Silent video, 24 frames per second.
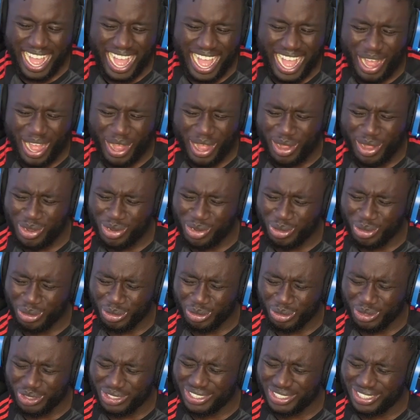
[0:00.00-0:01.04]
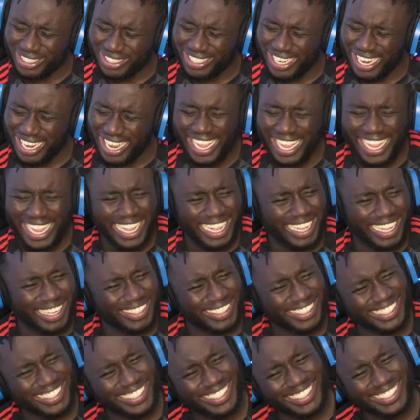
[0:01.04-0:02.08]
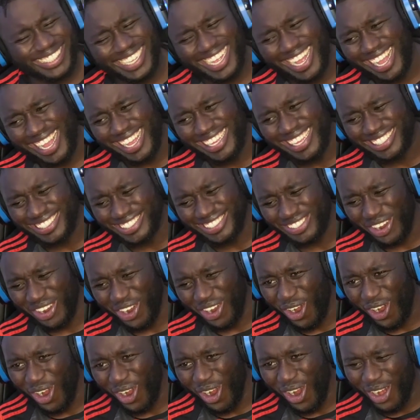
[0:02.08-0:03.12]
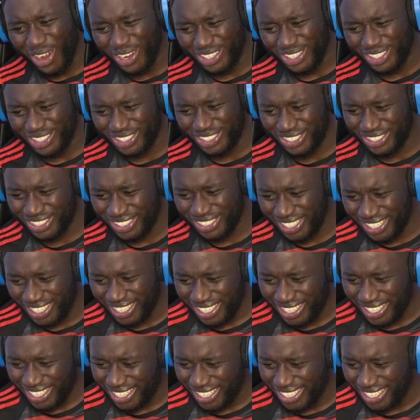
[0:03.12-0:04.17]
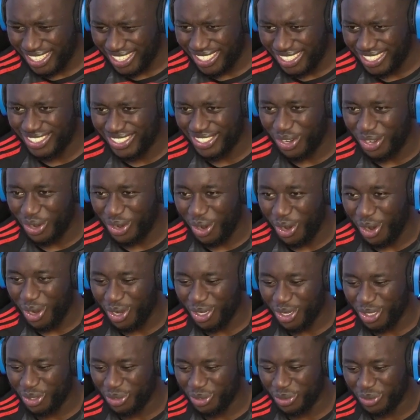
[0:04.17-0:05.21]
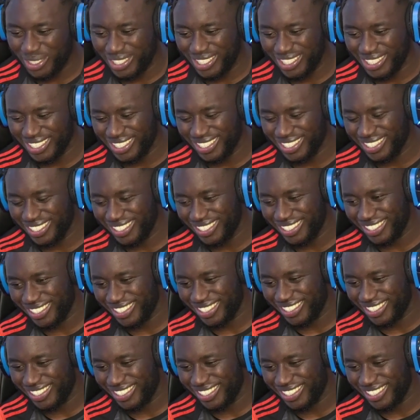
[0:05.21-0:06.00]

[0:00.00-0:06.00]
Ouch, damn, this guy is harsh. He is harsh with this.